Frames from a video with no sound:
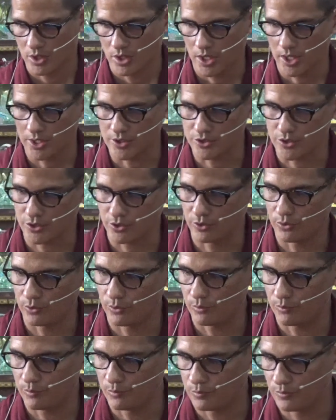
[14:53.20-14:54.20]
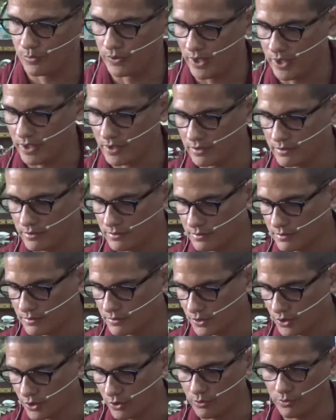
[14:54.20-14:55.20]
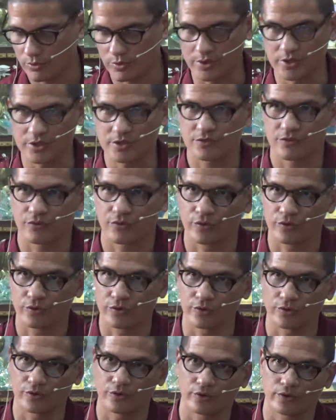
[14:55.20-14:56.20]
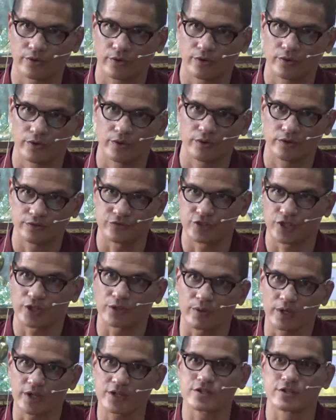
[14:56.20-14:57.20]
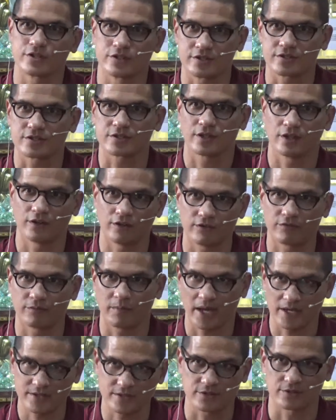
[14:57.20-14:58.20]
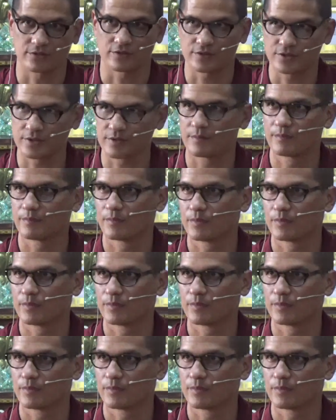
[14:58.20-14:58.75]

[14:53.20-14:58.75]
And so, then, these further generations of masters,